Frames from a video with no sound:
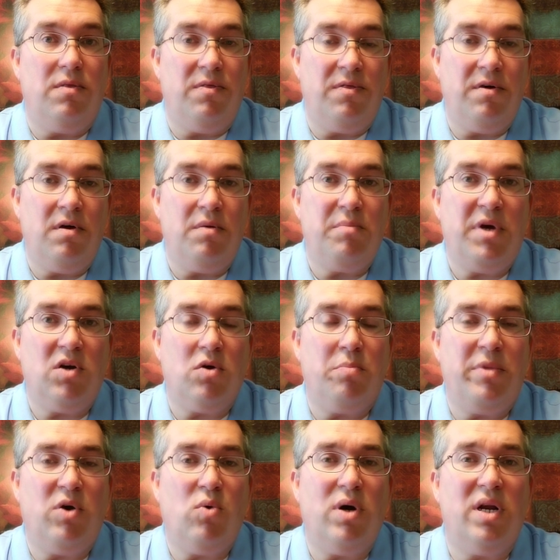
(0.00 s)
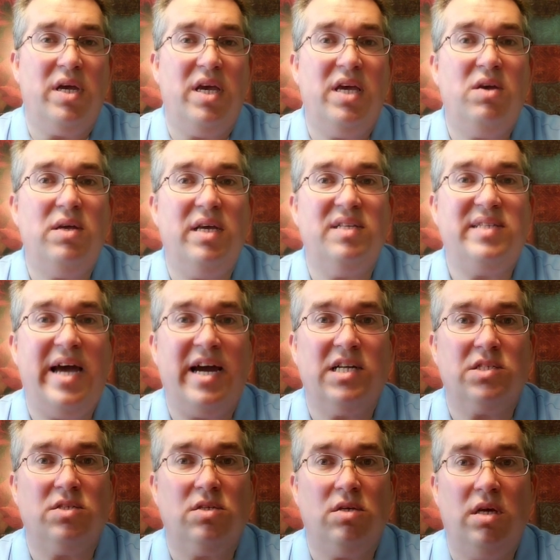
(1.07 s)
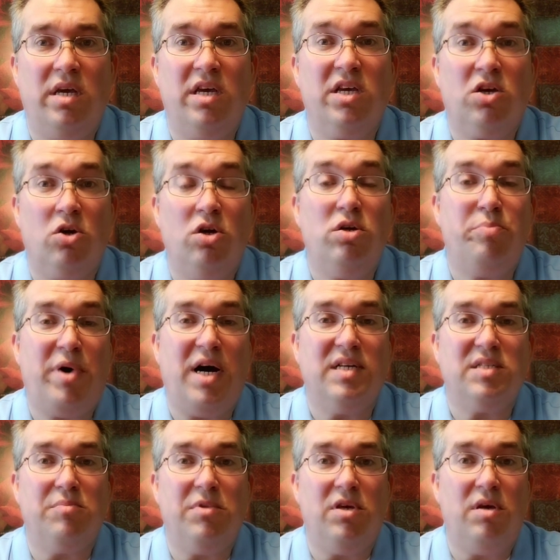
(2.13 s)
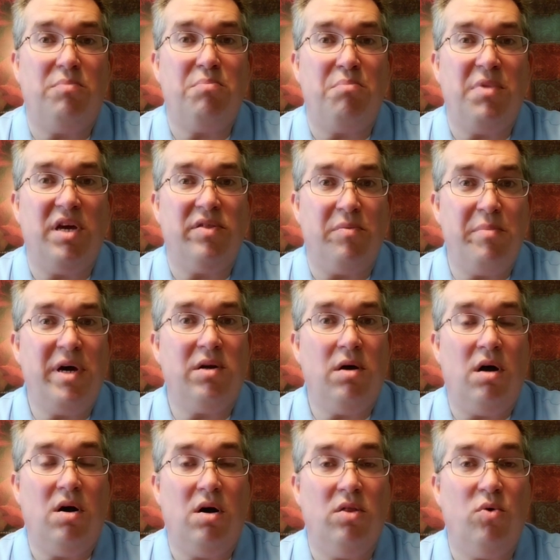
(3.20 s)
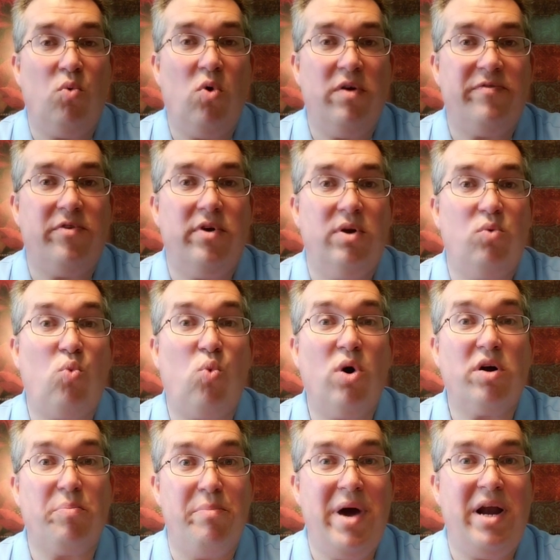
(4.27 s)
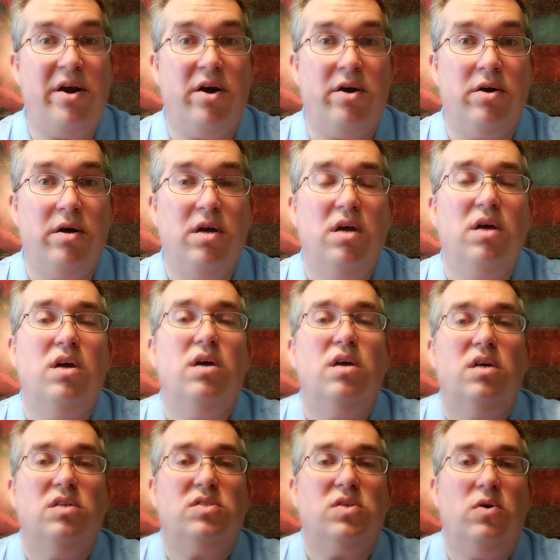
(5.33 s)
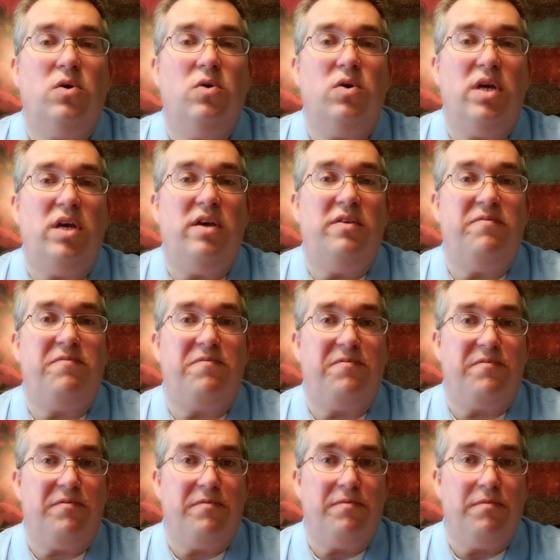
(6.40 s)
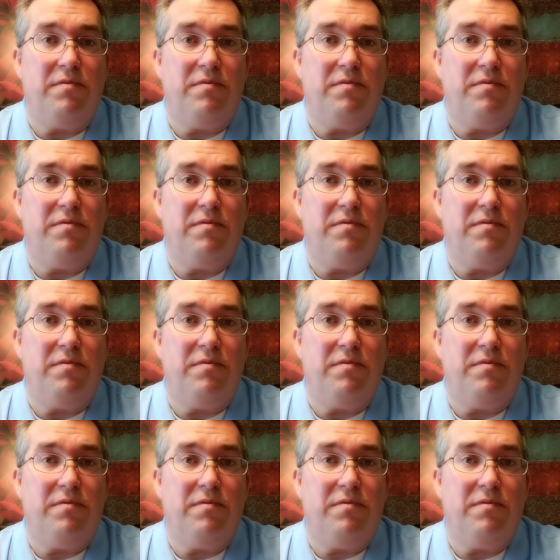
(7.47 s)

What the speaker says: the medical marijuana, it could possibly make the Warfarin work better. So if